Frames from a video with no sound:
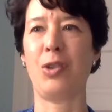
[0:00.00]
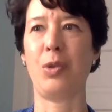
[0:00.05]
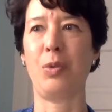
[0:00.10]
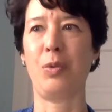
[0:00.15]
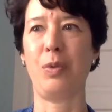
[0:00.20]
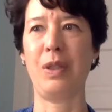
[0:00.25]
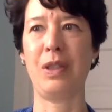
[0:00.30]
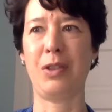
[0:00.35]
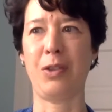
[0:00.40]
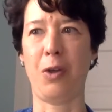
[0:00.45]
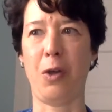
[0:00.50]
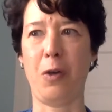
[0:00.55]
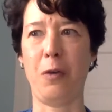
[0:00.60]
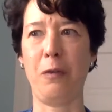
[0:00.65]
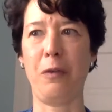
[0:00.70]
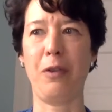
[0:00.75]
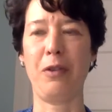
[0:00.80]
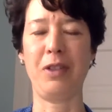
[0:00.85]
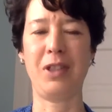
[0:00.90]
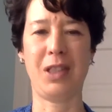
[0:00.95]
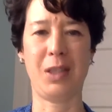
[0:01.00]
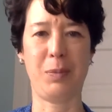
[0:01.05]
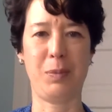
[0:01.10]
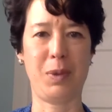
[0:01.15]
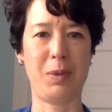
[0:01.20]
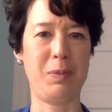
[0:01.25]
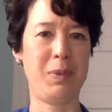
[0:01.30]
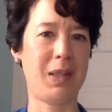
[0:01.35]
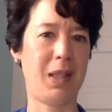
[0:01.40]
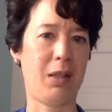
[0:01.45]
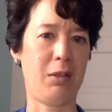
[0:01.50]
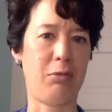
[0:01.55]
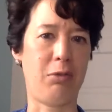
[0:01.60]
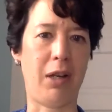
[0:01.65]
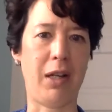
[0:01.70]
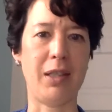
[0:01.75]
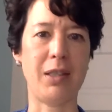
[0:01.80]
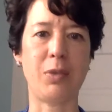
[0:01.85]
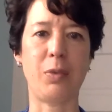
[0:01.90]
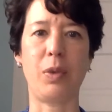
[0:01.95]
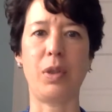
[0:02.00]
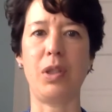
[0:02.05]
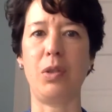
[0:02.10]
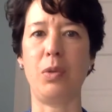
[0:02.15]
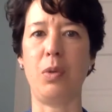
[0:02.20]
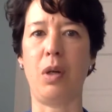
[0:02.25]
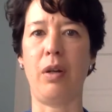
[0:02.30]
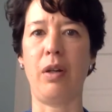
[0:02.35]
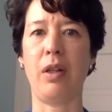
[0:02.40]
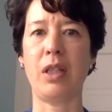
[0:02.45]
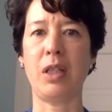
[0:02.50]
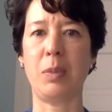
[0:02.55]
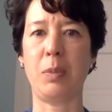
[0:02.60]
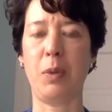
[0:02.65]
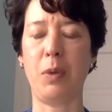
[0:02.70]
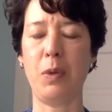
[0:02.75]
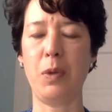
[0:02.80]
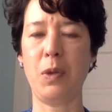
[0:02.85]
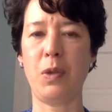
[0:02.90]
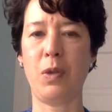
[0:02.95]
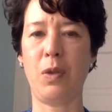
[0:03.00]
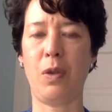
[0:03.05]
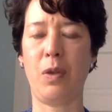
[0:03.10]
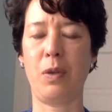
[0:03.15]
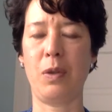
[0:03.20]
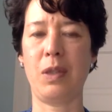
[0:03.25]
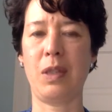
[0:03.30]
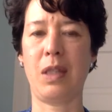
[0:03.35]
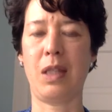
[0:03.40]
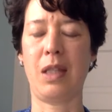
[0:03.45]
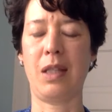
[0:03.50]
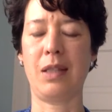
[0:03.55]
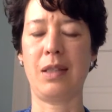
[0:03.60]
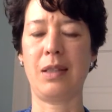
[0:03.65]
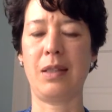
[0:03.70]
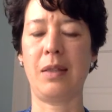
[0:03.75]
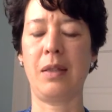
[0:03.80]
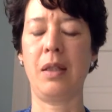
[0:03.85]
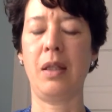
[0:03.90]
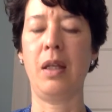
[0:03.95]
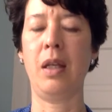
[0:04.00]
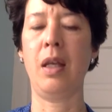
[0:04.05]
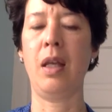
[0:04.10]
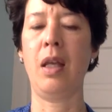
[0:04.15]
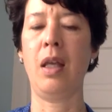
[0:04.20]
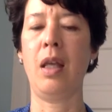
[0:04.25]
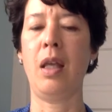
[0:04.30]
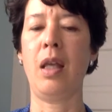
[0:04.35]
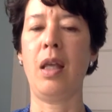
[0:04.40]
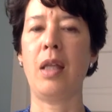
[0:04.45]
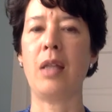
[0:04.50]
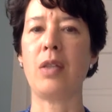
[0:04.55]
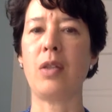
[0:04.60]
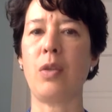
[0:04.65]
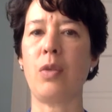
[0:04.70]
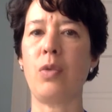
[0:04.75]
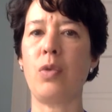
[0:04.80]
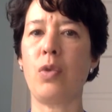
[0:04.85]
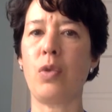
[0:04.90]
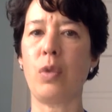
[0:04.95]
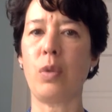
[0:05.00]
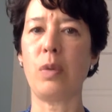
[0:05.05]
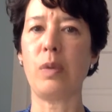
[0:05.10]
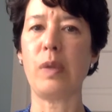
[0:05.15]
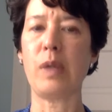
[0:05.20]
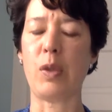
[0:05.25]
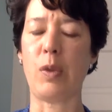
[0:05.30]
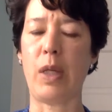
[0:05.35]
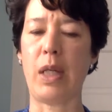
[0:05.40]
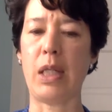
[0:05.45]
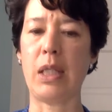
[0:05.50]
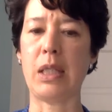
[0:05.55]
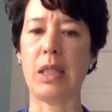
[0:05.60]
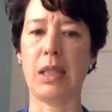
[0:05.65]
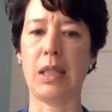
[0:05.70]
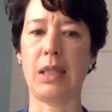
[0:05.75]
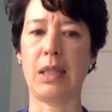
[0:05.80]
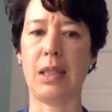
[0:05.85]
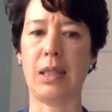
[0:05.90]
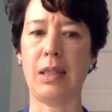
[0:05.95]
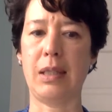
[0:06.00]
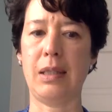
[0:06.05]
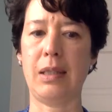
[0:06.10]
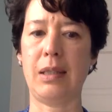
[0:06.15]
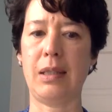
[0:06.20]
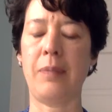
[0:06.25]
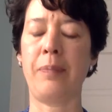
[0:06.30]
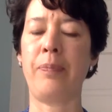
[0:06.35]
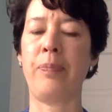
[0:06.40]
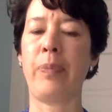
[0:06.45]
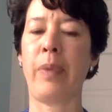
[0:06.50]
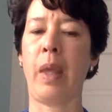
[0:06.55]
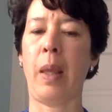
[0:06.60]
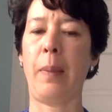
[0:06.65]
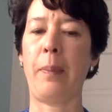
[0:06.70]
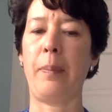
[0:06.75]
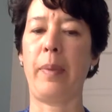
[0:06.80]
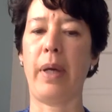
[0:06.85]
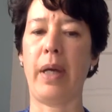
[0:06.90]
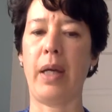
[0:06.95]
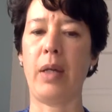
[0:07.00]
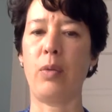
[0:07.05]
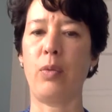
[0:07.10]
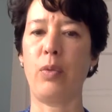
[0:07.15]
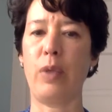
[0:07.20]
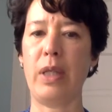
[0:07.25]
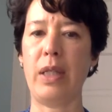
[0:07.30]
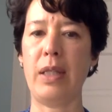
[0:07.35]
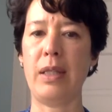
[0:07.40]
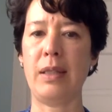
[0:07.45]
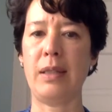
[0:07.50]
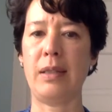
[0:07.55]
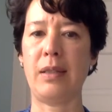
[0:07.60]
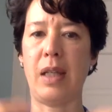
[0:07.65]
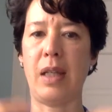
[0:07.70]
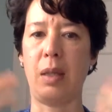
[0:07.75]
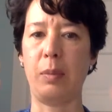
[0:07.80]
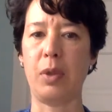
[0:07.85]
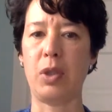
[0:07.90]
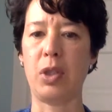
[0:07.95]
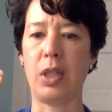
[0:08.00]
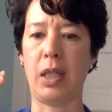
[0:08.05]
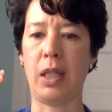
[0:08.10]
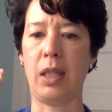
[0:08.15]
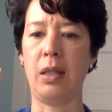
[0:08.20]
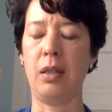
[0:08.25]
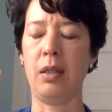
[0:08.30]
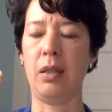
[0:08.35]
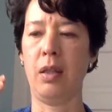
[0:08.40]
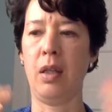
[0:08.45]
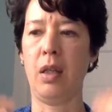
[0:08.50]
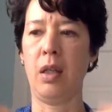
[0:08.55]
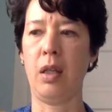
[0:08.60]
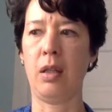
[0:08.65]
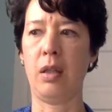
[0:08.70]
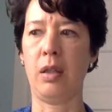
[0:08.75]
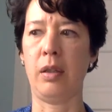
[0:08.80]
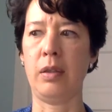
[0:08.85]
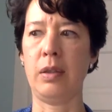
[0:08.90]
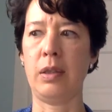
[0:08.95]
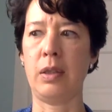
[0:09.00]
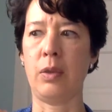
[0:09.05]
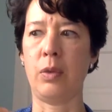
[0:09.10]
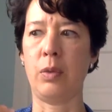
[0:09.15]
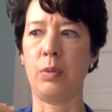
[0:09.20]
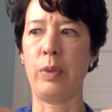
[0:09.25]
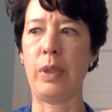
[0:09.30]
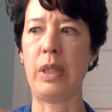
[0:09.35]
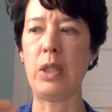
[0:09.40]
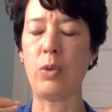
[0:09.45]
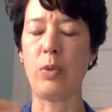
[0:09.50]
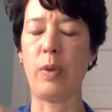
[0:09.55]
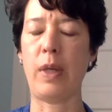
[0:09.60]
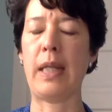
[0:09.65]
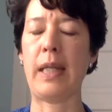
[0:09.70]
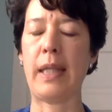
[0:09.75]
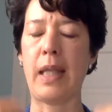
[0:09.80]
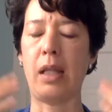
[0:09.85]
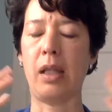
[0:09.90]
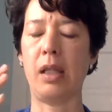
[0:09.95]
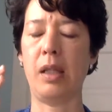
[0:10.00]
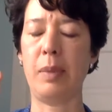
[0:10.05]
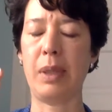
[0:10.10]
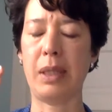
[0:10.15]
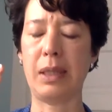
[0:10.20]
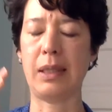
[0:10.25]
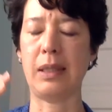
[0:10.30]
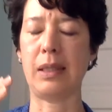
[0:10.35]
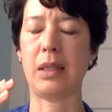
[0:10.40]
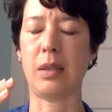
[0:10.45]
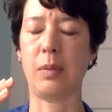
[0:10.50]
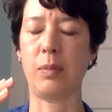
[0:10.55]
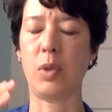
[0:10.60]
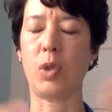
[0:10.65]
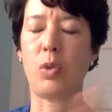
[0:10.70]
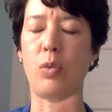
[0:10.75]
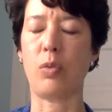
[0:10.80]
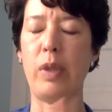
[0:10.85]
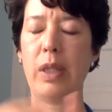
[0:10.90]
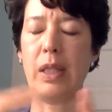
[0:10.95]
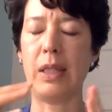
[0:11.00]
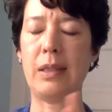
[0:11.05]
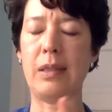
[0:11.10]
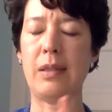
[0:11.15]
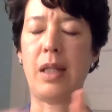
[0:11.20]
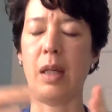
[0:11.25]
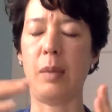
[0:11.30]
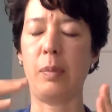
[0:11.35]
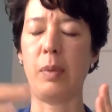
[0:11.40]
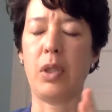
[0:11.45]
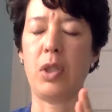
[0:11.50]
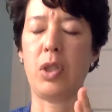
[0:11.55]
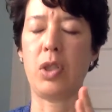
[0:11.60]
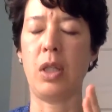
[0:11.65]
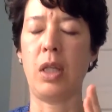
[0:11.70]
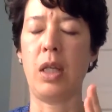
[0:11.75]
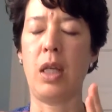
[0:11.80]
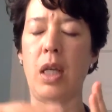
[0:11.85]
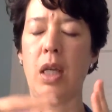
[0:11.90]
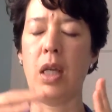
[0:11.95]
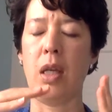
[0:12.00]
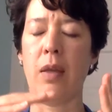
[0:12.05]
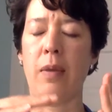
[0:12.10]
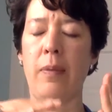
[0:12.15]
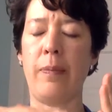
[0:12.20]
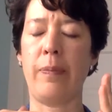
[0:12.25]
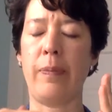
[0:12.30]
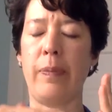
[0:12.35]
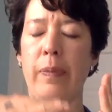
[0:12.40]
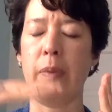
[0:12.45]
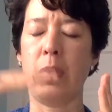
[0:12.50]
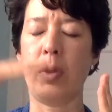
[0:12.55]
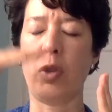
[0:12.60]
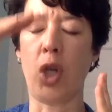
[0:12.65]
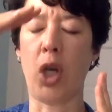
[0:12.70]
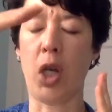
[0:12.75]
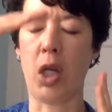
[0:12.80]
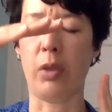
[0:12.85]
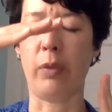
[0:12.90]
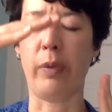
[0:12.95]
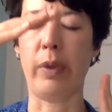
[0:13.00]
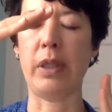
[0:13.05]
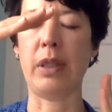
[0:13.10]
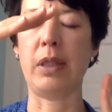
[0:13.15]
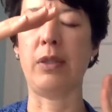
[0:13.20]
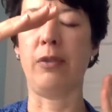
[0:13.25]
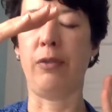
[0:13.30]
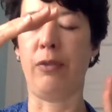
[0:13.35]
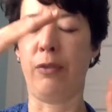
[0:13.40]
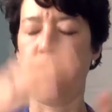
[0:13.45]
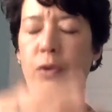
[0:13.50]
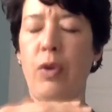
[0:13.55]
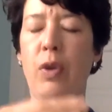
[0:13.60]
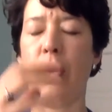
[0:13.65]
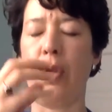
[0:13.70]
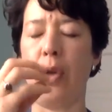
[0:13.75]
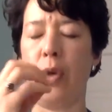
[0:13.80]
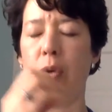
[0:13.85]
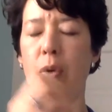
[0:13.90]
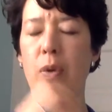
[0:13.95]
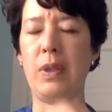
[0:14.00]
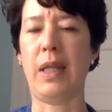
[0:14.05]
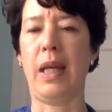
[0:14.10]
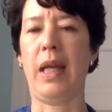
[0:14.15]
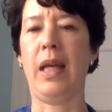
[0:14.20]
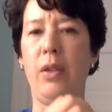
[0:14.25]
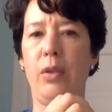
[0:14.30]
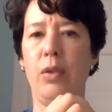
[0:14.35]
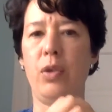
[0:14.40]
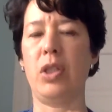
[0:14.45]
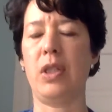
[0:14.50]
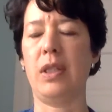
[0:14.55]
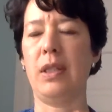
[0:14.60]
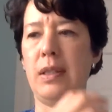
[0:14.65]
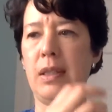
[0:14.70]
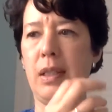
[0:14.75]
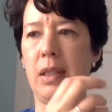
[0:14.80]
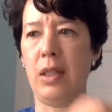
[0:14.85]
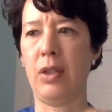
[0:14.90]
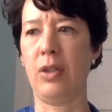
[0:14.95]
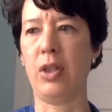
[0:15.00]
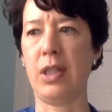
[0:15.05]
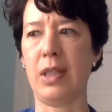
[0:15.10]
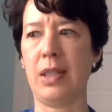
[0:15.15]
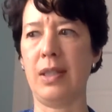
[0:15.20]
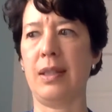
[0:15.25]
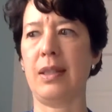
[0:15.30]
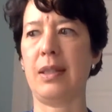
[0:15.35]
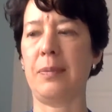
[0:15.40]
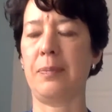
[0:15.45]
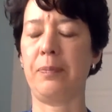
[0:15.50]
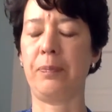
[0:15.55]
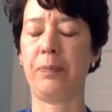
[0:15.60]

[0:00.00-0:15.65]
to resolve those symptoms that arise when you are exposed to those things. And so neural retraining does this by retraining that limbic system to reestablish tolerance for those allergens and irritants